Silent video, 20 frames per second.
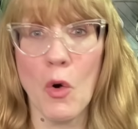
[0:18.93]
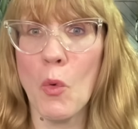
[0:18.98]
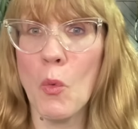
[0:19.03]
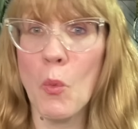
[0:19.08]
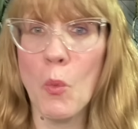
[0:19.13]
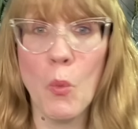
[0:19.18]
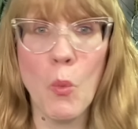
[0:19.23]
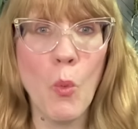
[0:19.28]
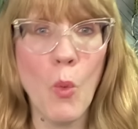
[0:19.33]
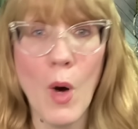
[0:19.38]

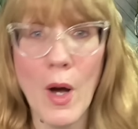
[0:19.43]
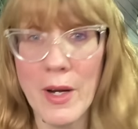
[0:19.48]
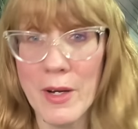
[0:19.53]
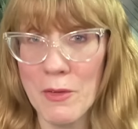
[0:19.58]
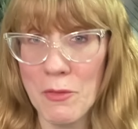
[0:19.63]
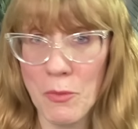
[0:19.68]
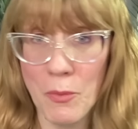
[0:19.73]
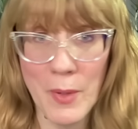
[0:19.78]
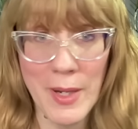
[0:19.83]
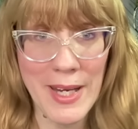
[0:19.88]
What
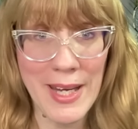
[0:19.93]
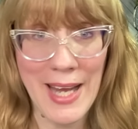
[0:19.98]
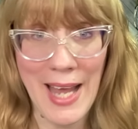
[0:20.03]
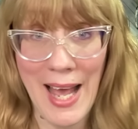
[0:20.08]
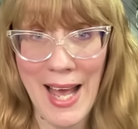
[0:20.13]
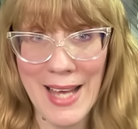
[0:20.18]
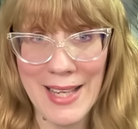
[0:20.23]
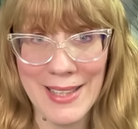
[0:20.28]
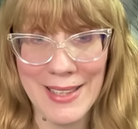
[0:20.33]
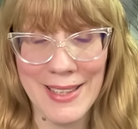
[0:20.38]
have we
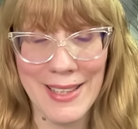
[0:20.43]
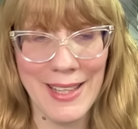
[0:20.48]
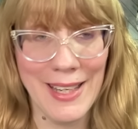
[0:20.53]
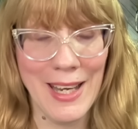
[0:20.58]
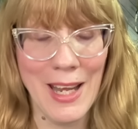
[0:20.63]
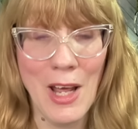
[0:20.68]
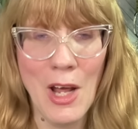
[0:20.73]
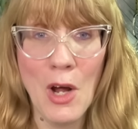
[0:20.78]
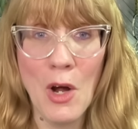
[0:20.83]
gotten?